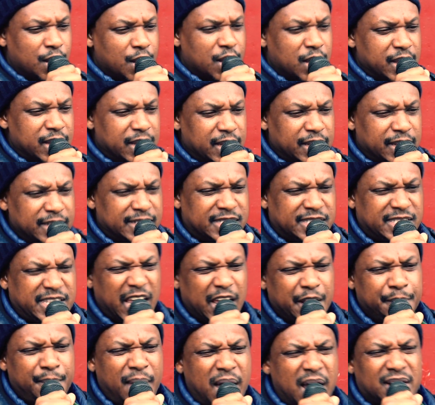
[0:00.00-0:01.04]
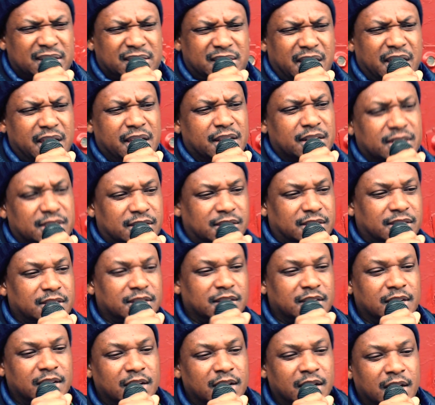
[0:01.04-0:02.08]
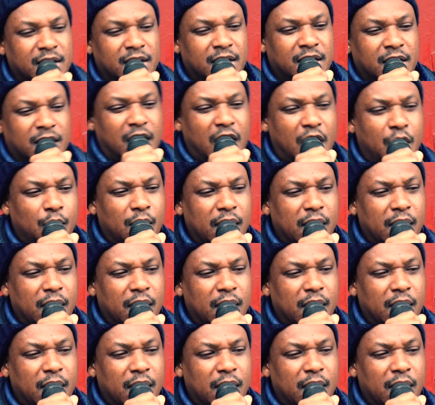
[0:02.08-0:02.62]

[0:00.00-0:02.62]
it set back things. Because